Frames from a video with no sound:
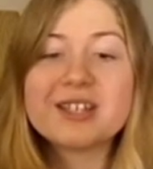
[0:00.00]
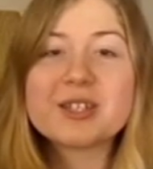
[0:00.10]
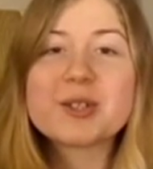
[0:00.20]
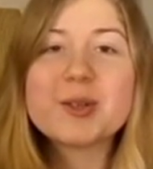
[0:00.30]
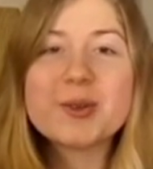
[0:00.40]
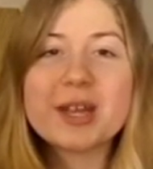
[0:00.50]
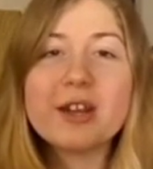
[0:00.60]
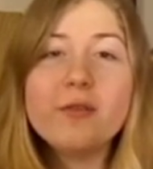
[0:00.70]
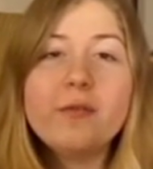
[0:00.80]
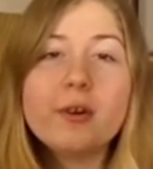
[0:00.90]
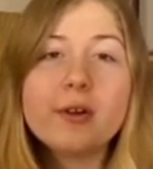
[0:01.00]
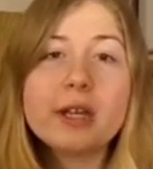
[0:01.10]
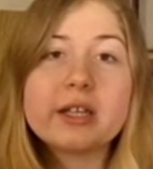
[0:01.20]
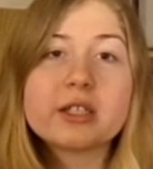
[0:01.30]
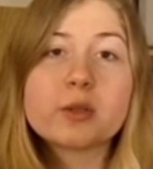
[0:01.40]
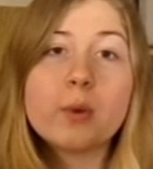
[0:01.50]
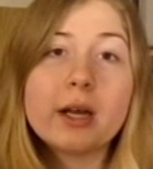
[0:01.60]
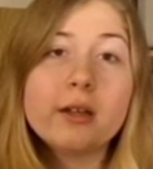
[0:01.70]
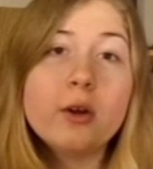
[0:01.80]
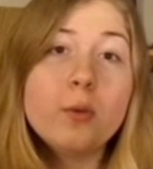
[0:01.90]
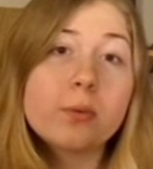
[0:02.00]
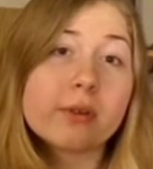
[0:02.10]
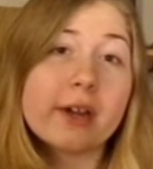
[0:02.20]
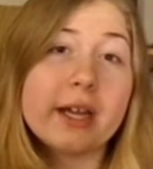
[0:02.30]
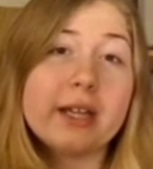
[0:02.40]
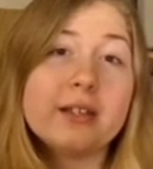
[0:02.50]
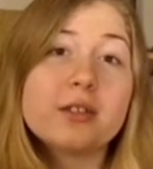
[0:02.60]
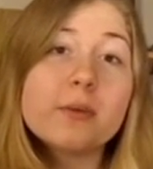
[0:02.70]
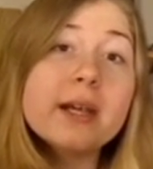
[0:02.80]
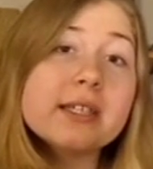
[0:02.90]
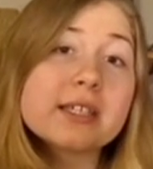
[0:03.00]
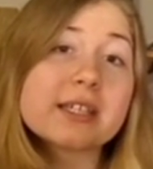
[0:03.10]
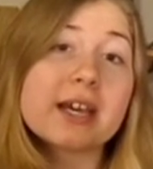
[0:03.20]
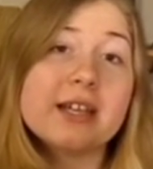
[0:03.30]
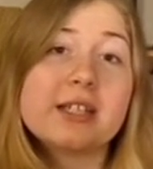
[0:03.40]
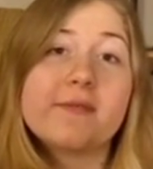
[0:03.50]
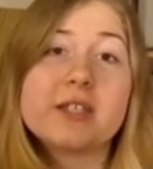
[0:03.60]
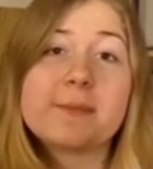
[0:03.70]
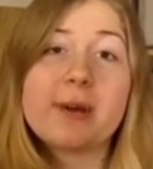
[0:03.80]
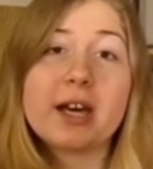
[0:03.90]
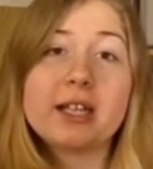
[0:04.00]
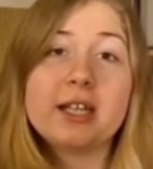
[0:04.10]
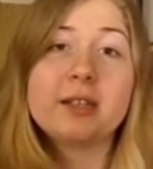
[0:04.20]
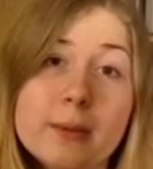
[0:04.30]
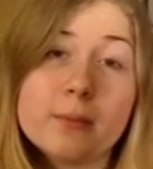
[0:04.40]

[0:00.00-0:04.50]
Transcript: So therefore it can swallow prey twice the size of its body.